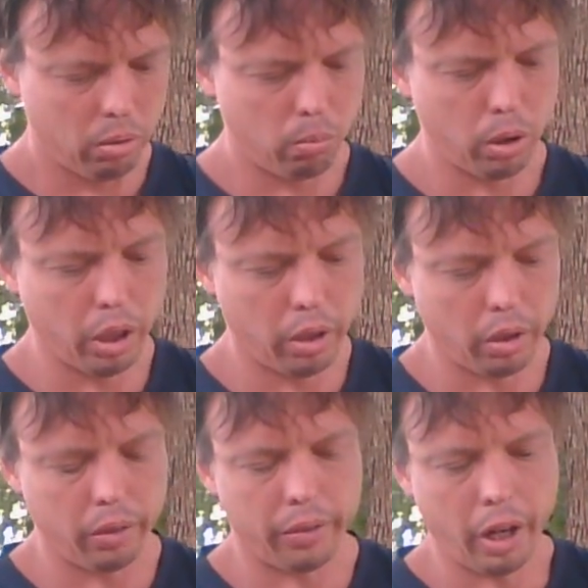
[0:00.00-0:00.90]
well,
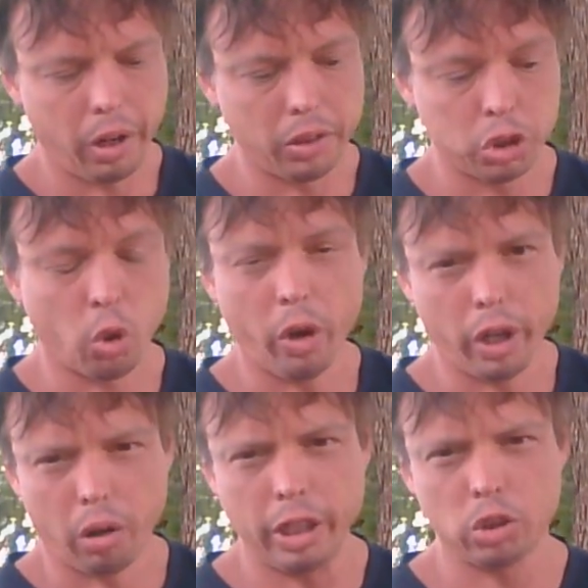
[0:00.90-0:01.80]
they're destroying
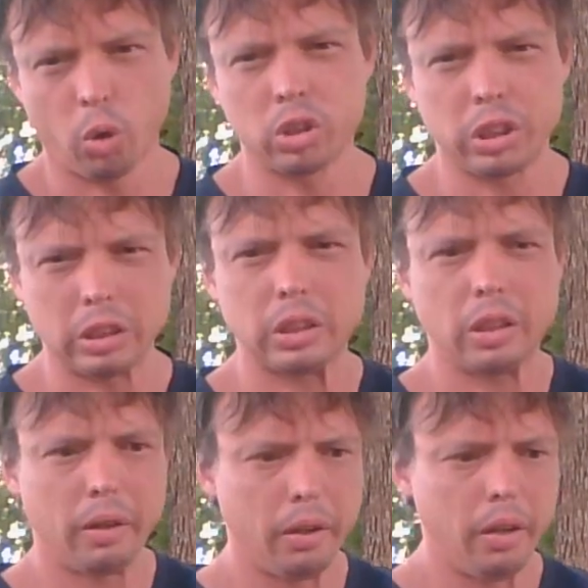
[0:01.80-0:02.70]
our resources
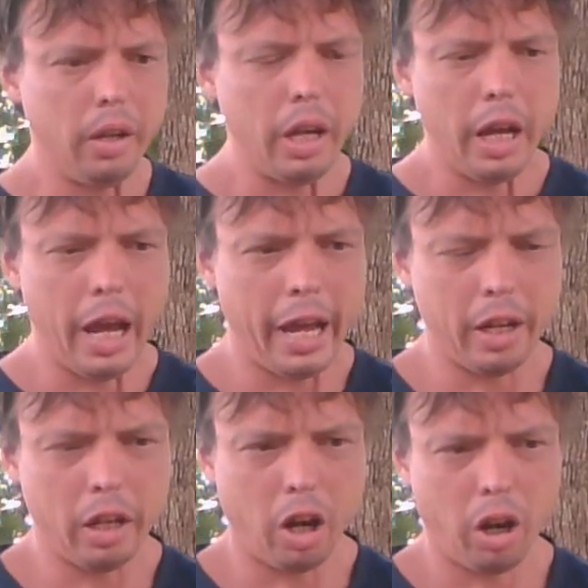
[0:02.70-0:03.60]

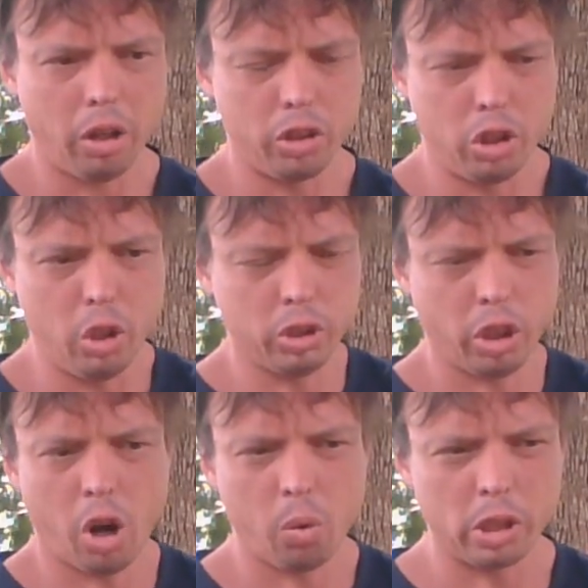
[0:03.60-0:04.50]
and using
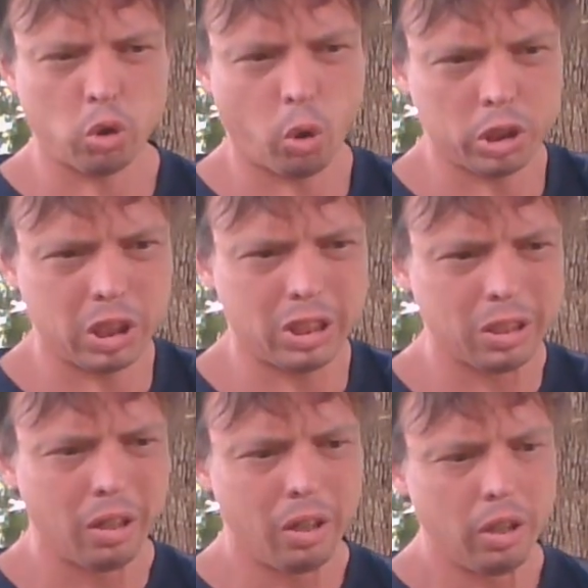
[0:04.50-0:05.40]
our resources
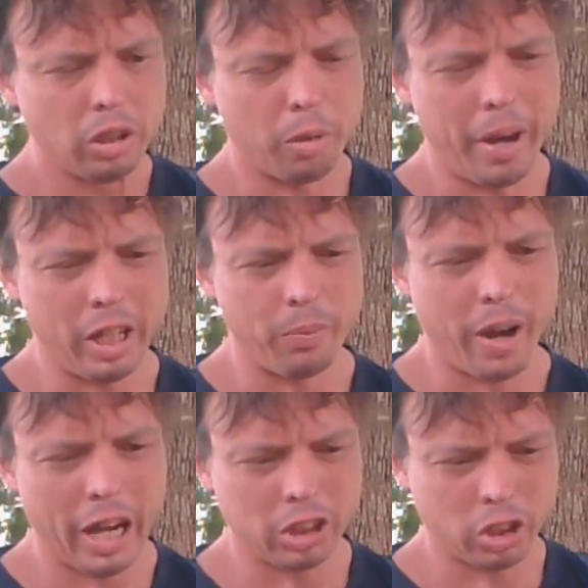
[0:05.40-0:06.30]
to
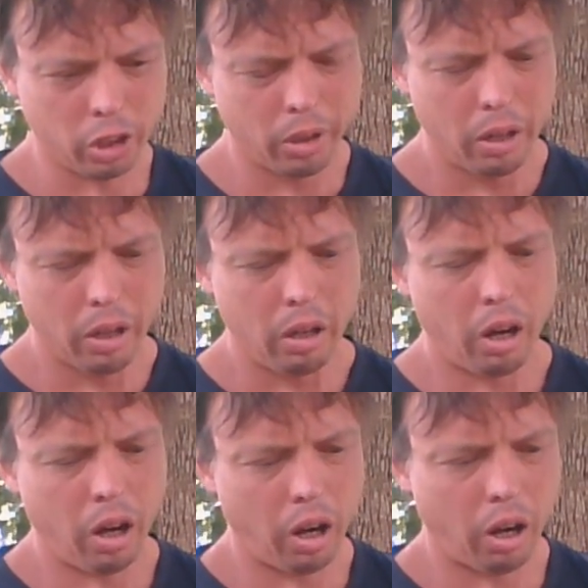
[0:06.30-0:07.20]
manufacture
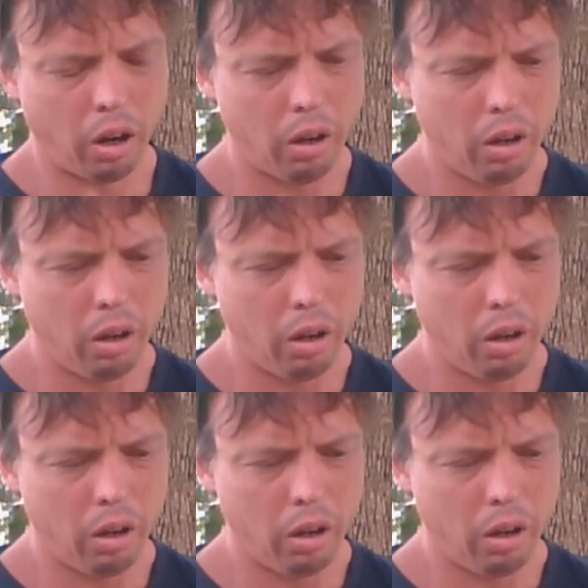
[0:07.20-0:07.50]
uh,